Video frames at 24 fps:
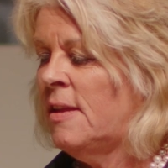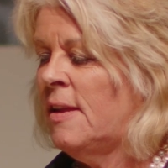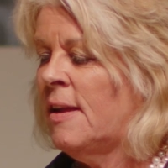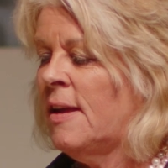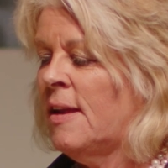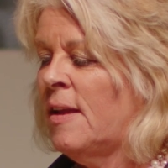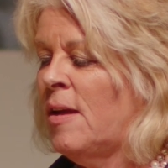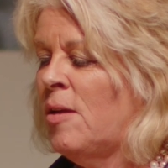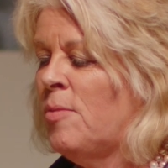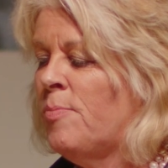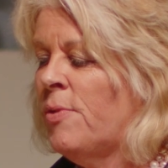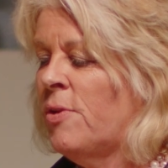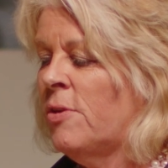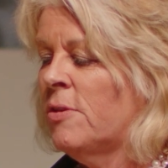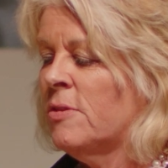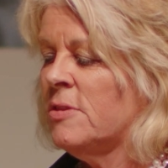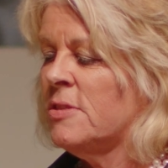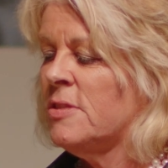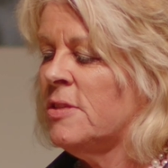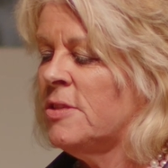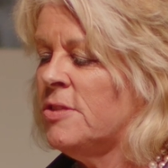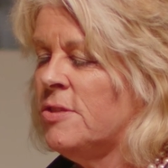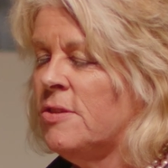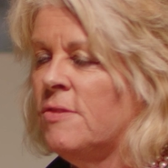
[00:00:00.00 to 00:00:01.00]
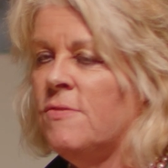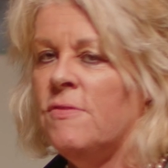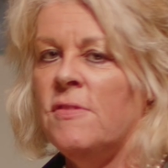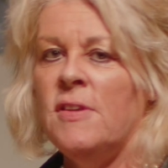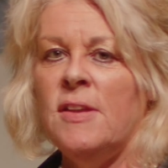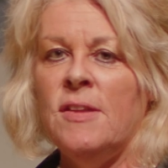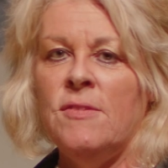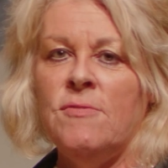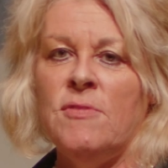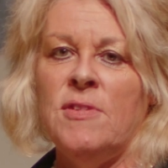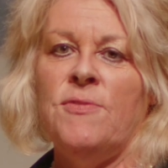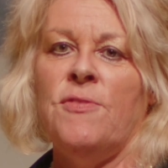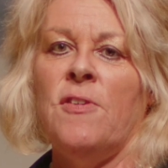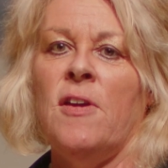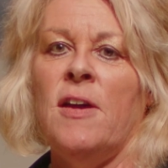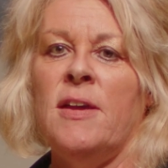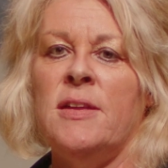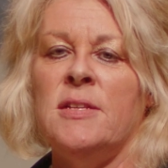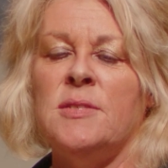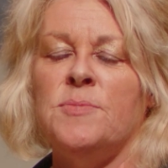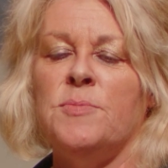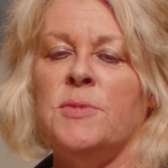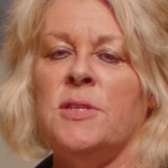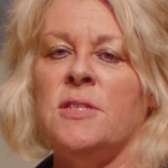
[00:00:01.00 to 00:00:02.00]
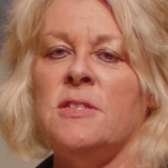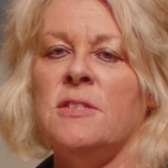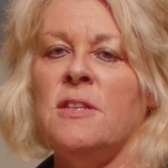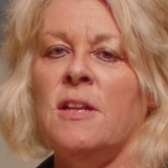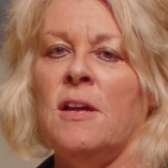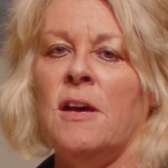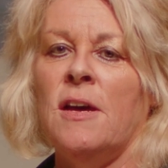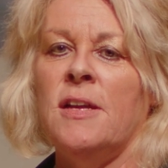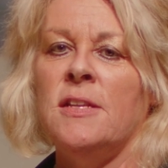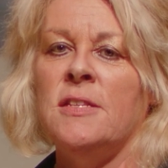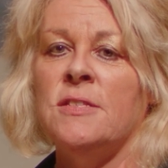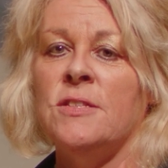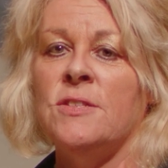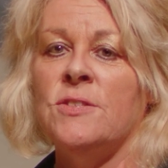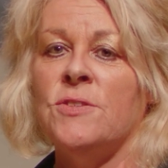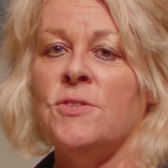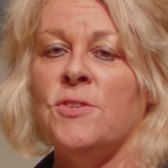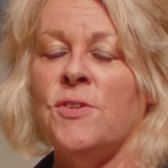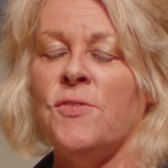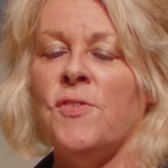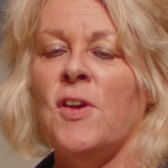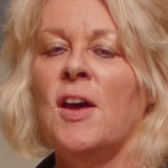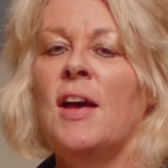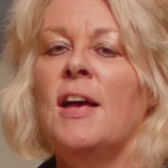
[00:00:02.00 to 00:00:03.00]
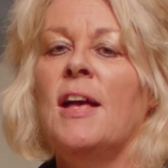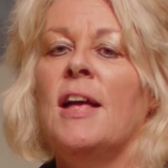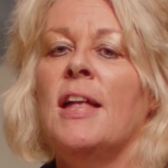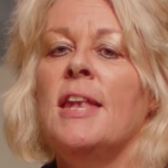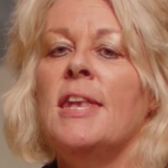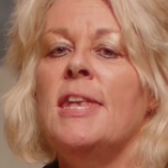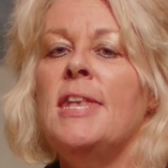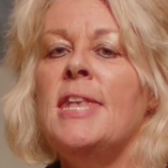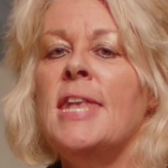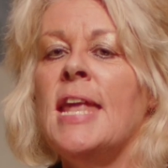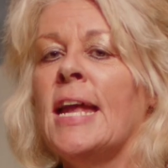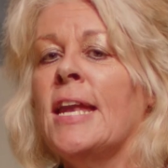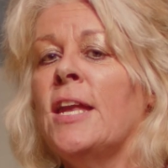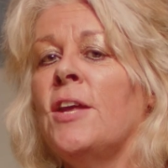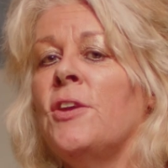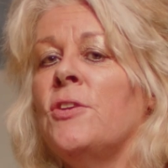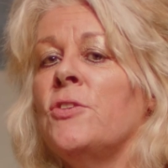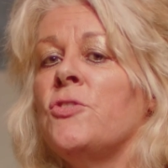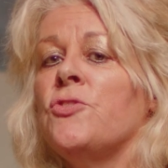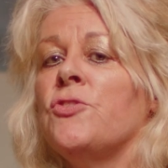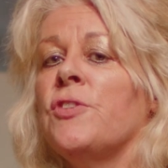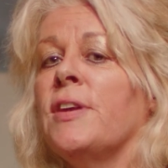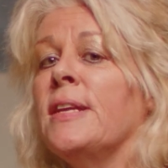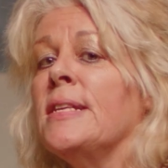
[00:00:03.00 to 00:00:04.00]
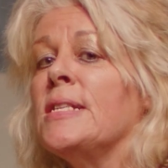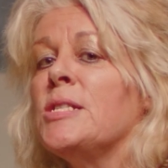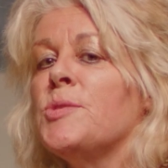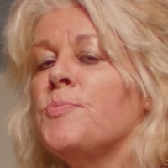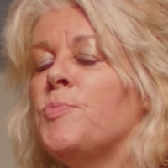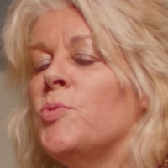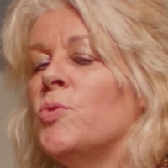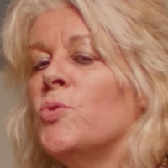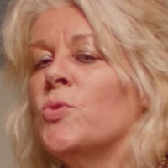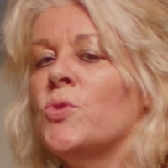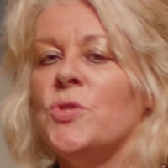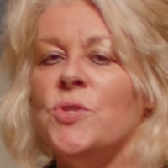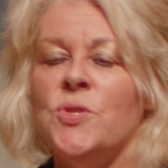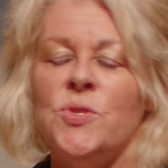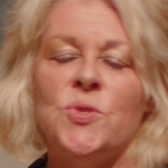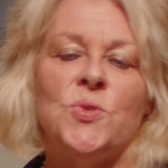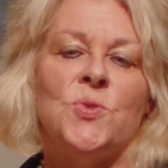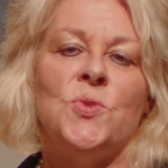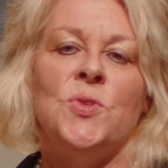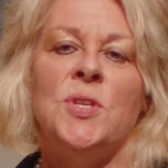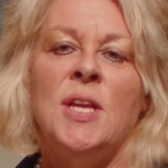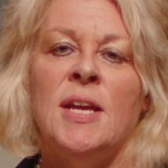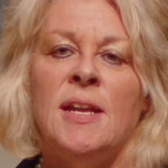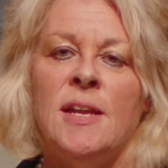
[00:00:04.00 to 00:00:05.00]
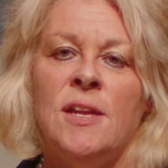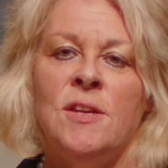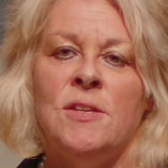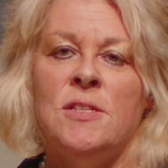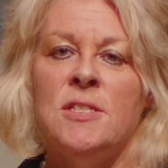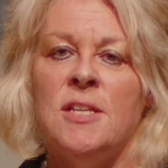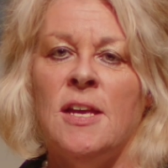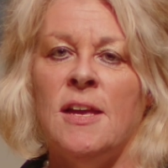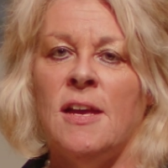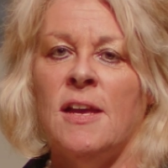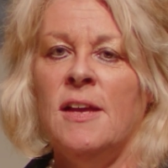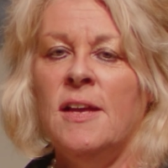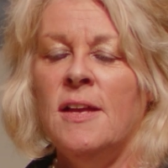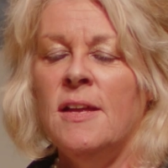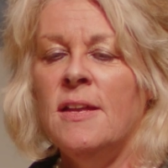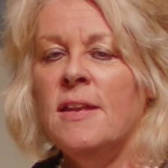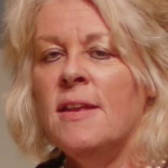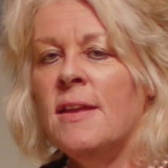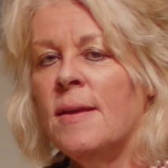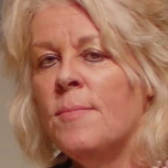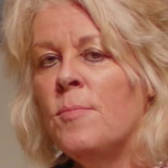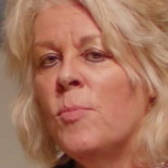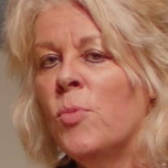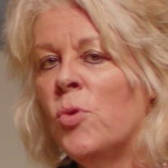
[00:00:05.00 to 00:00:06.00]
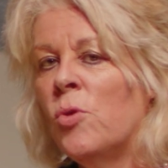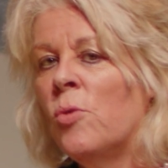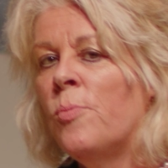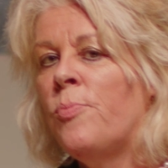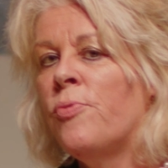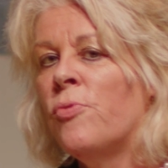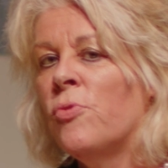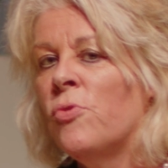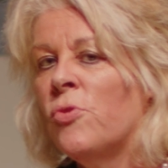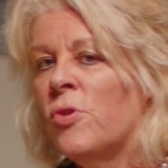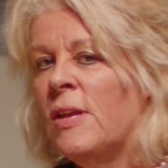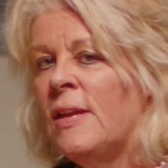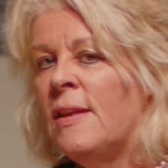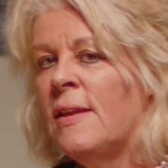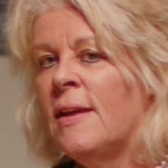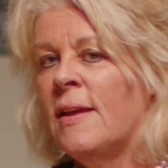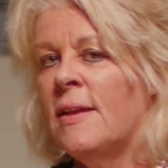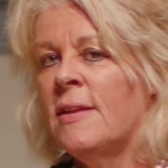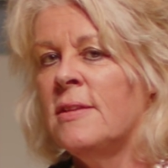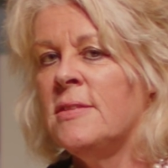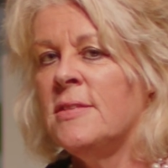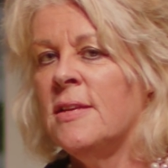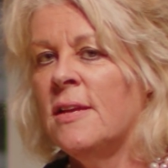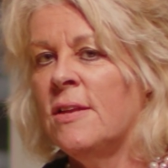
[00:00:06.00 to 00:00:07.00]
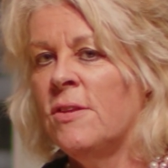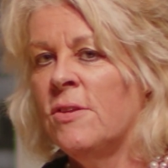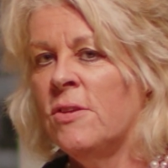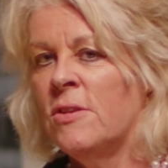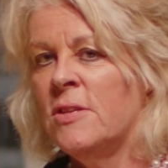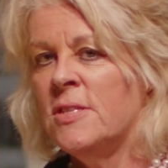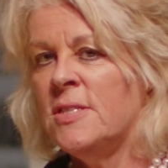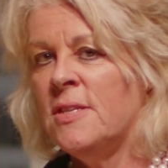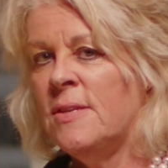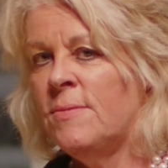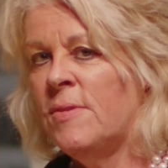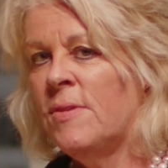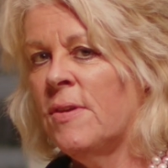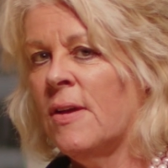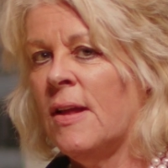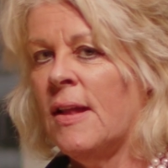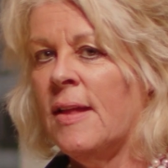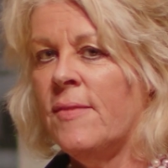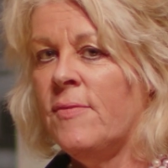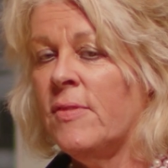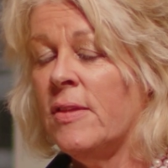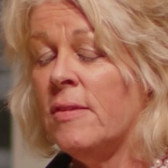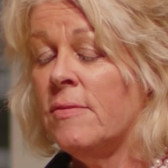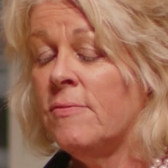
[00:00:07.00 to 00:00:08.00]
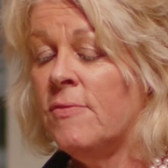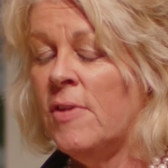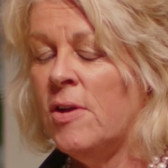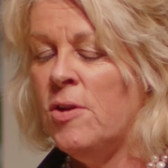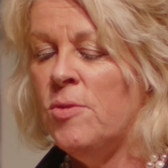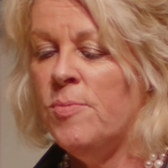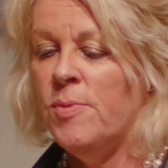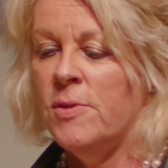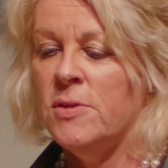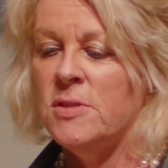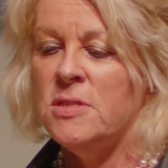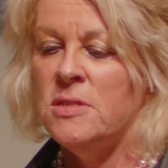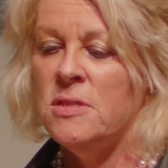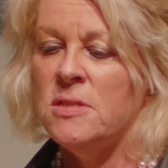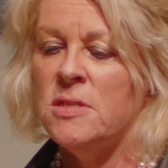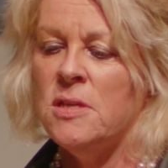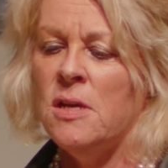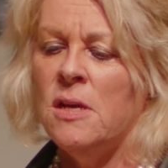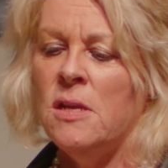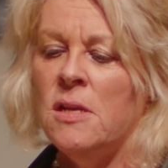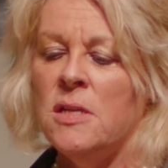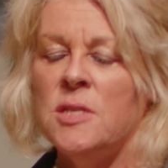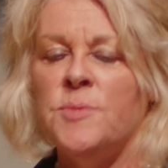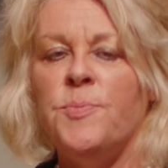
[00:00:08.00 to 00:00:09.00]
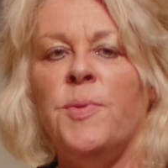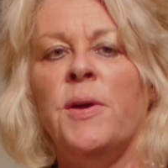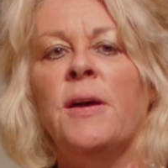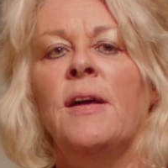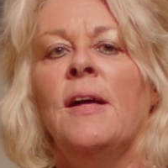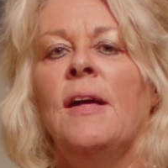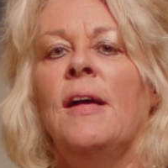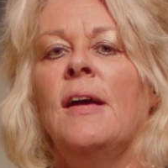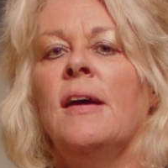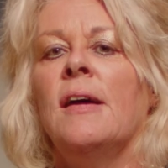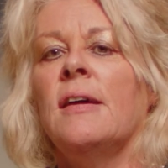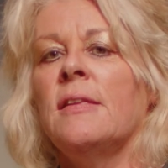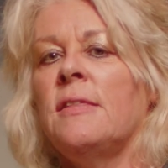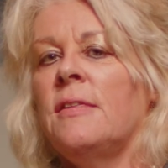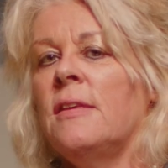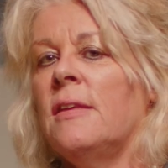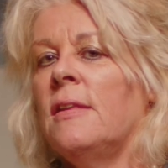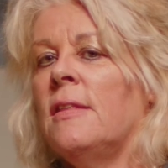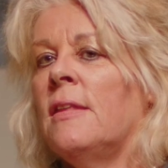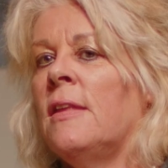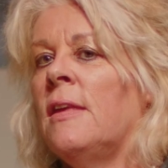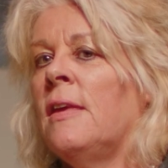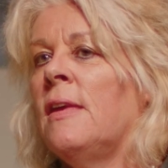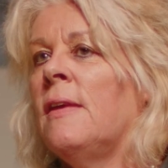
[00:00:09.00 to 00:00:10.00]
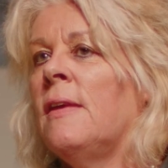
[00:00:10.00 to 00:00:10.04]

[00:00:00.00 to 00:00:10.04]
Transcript: nanobots, I should really rephrase my slide to sort of nanotransporters or nanotech, more broadly nanotechnology. We're not going to have little robots inside us. But I think